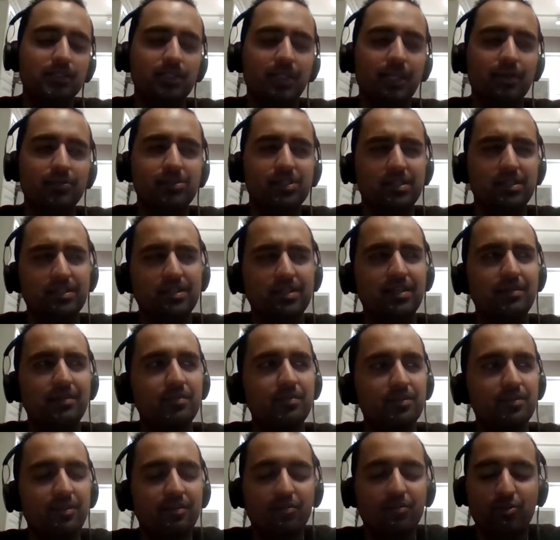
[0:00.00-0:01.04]
And I was like,
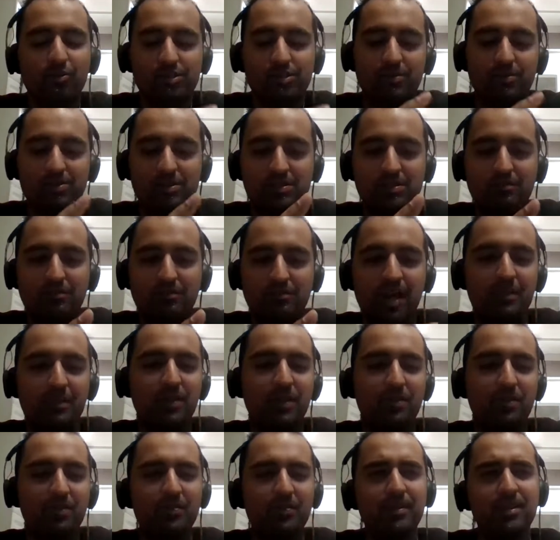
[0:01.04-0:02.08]
of course I was in a rock
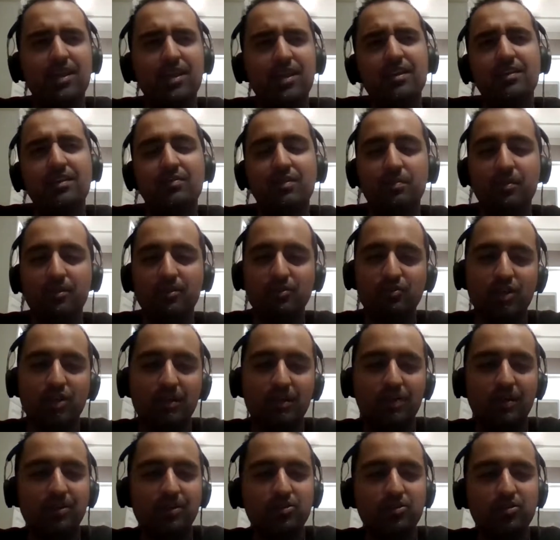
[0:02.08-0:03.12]
band, but I'm like, I'll give the Beatles
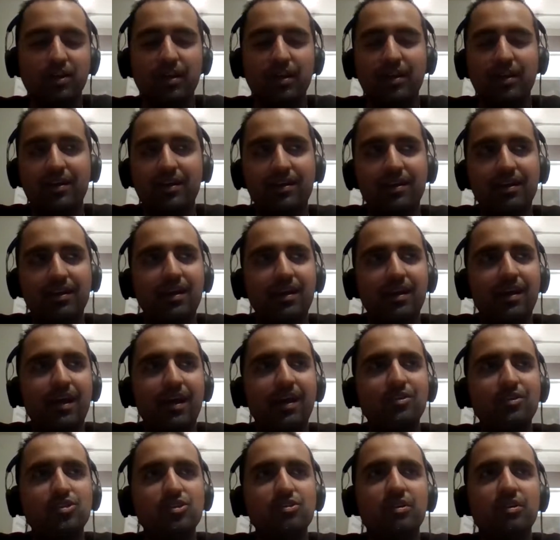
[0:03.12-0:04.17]
Rock Band a try.
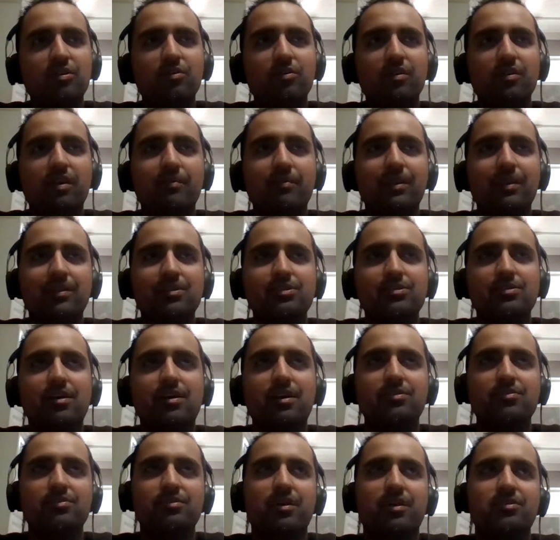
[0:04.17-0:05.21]
And sure, I mean, the
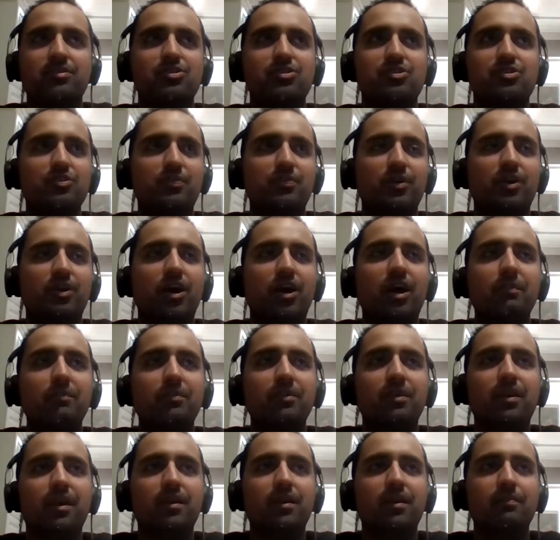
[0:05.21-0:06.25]
songs are not super
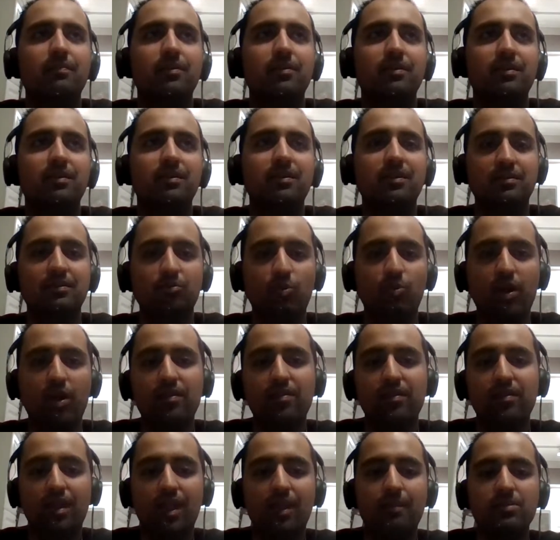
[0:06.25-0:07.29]
complicated, but the way
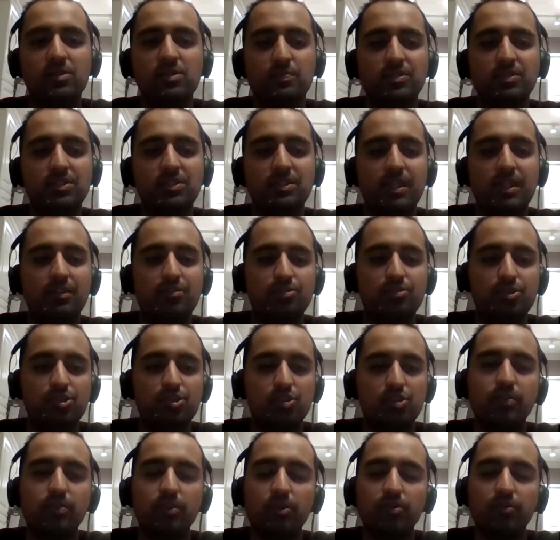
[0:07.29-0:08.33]
the game is put together is just
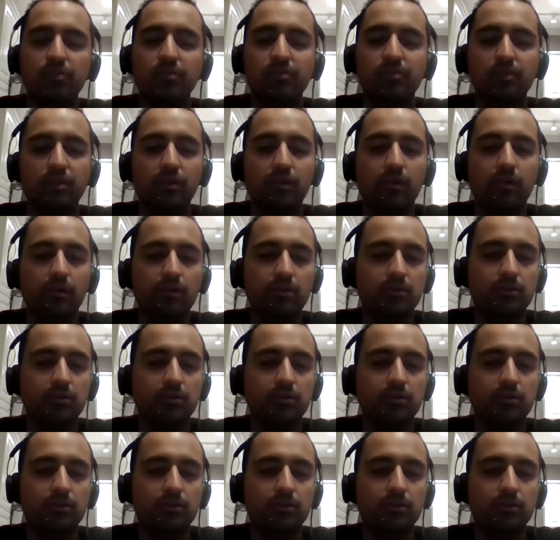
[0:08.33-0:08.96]
so beautiful.